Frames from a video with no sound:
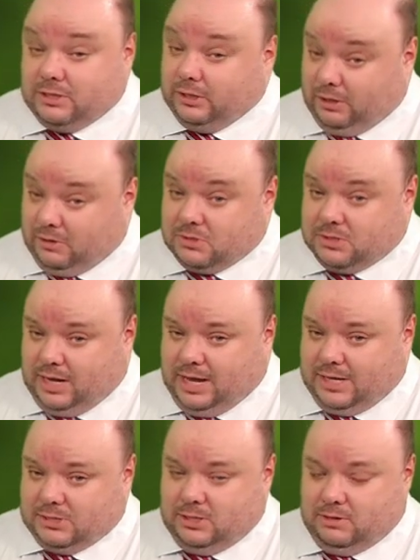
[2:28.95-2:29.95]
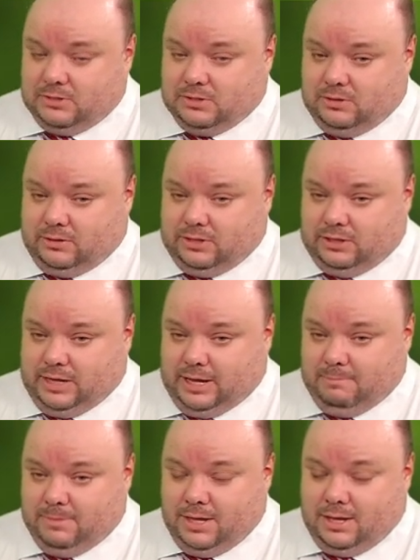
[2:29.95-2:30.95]
Clear skies here to start the
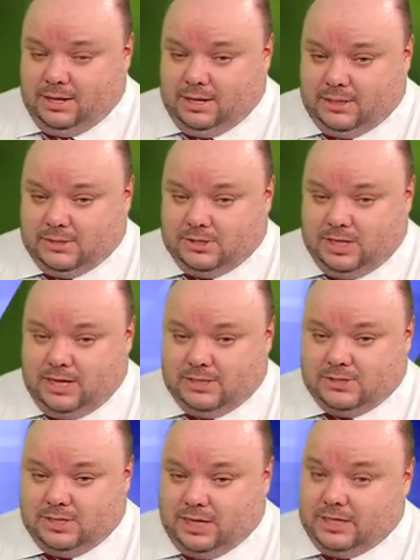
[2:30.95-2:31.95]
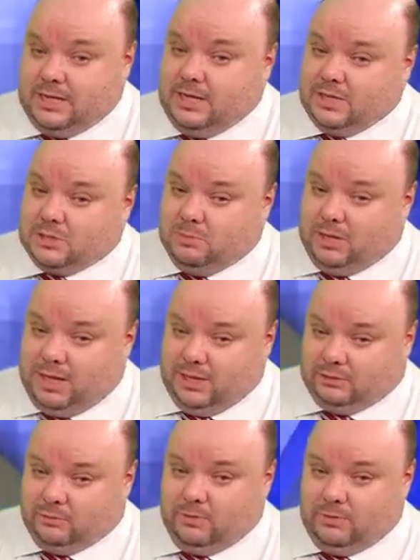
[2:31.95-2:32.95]
day and staying sunny as we
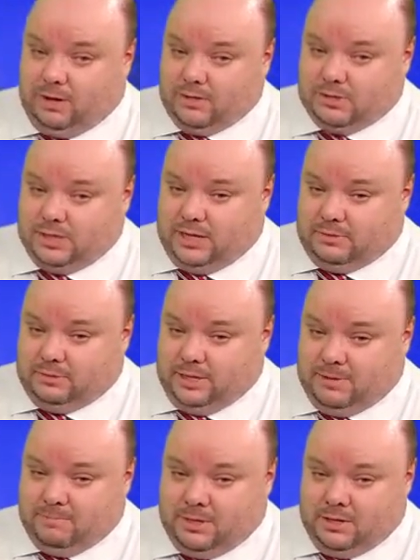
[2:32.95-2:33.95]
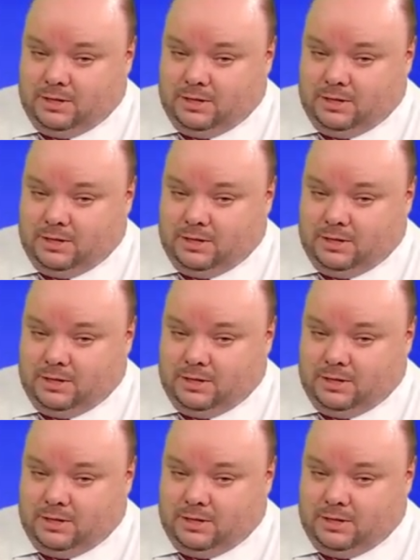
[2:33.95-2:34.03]
head through our Saturday,